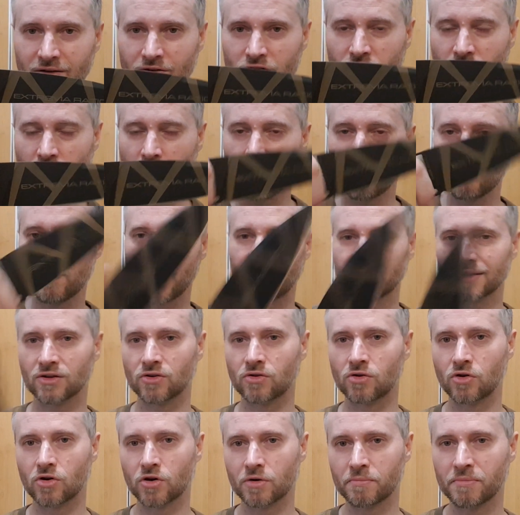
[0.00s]
combat
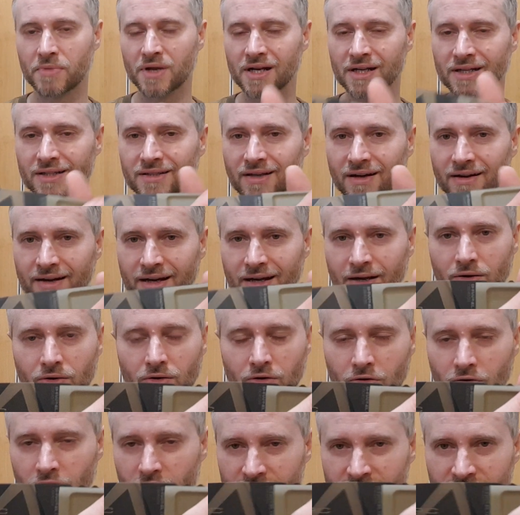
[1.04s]
or military
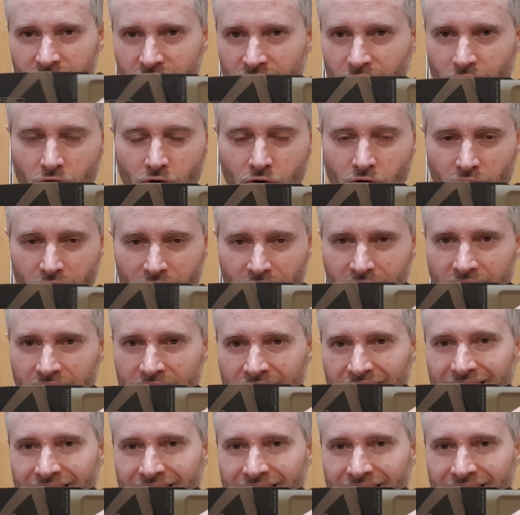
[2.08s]
or